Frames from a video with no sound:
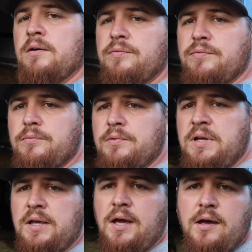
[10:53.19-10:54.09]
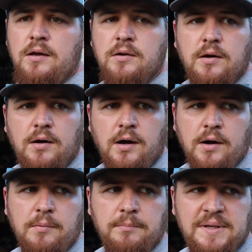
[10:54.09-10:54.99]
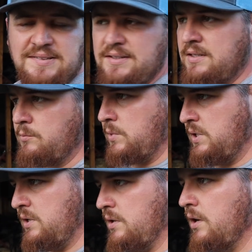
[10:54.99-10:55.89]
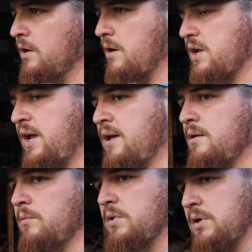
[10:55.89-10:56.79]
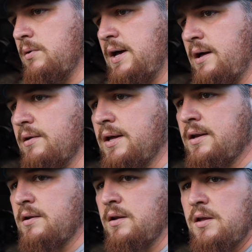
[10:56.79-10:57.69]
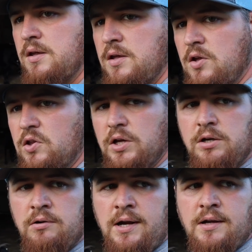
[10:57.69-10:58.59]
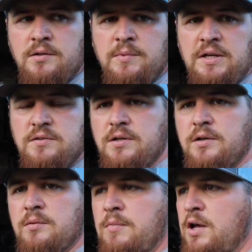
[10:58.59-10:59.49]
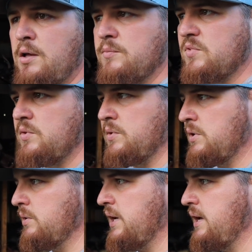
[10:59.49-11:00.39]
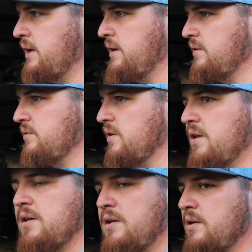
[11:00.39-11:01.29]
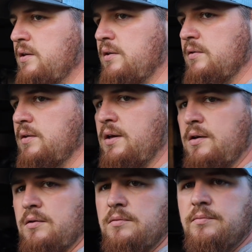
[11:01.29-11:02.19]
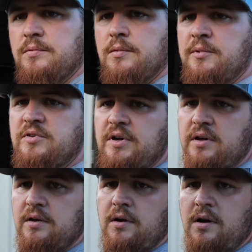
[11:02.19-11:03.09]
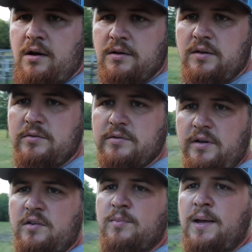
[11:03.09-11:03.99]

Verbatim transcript: if we uh, are missing one on our count, we'll go out and look around to make sure the mom's doing okay, because uh, let me show you all these trees